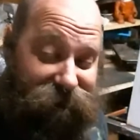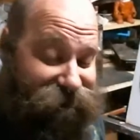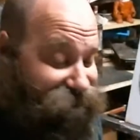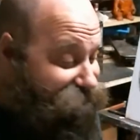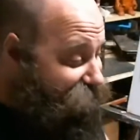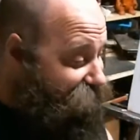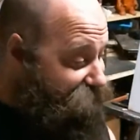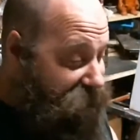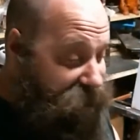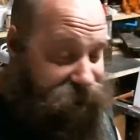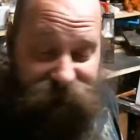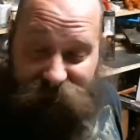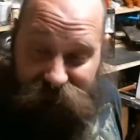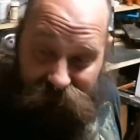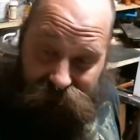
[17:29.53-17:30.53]
That's the
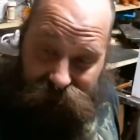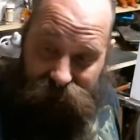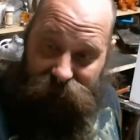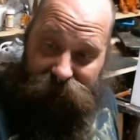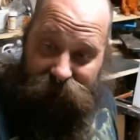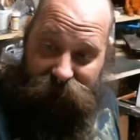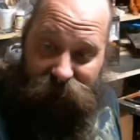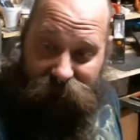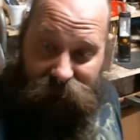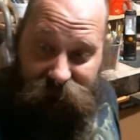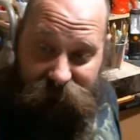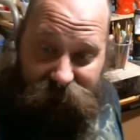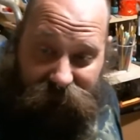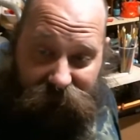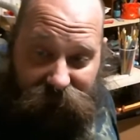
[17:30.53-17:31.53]
kicker,
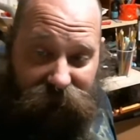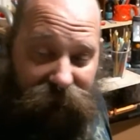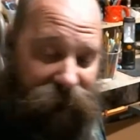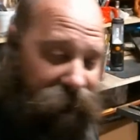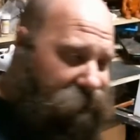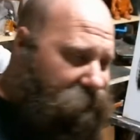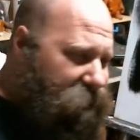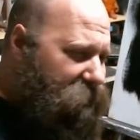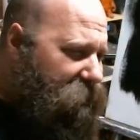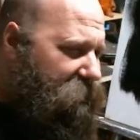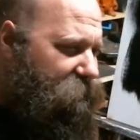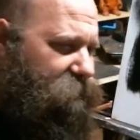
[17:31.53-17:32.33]
And